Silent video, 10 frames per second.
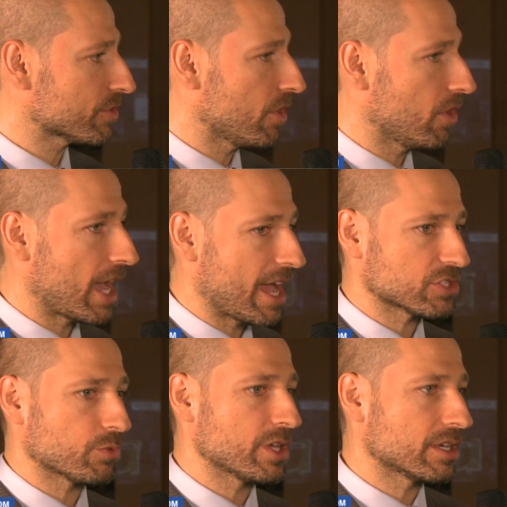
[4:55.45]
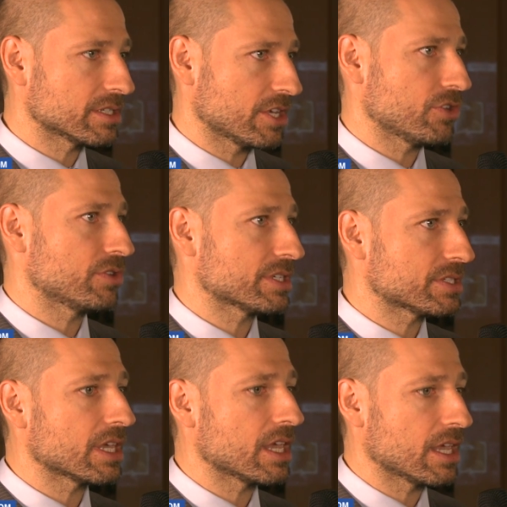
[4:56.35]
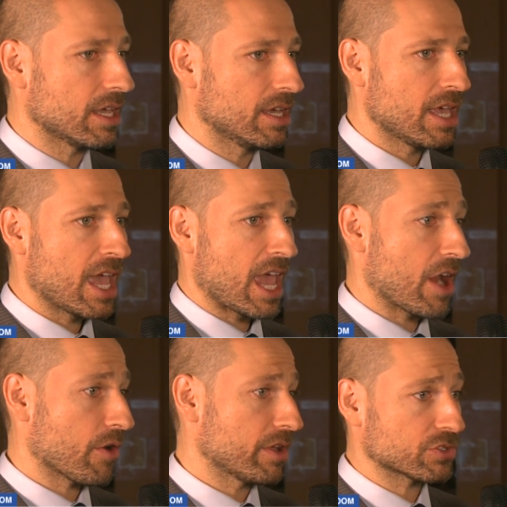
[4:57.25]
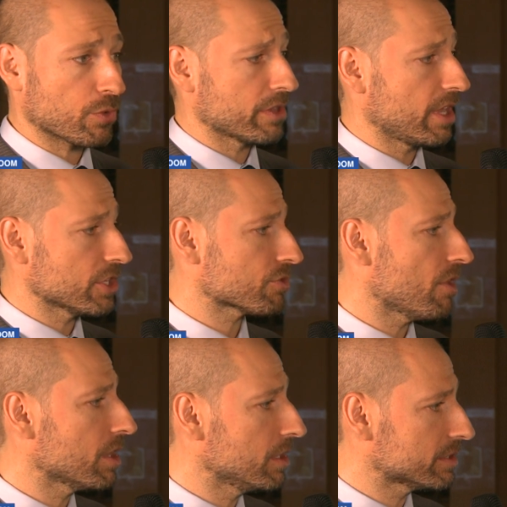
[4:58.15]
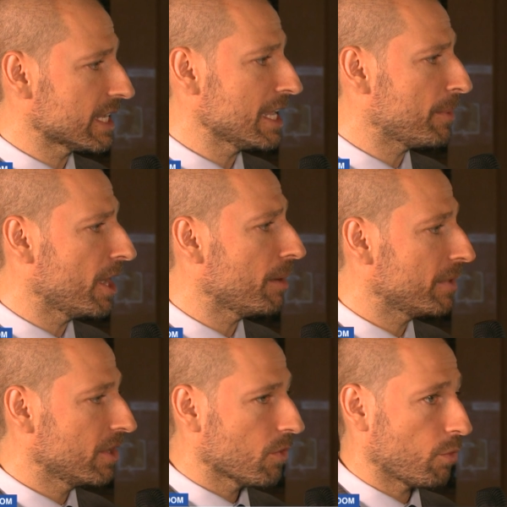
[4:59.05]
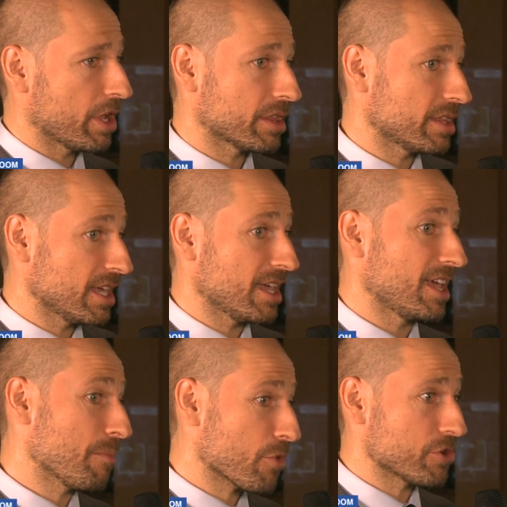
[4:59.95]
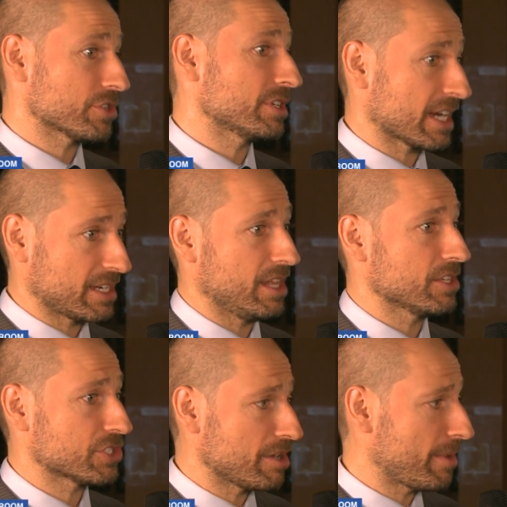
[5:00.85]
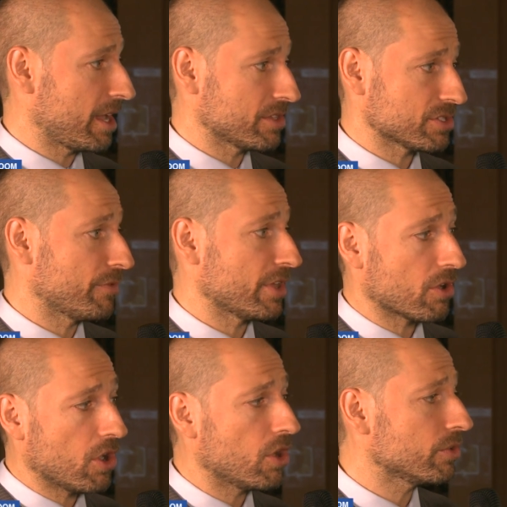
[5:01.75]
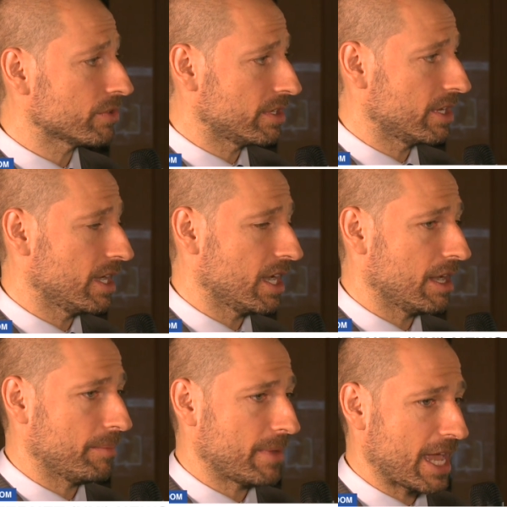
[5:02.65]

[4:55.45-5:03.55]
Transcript: So as we continue to see areas where they struggle to keep up with the emergent technology demands of their own um,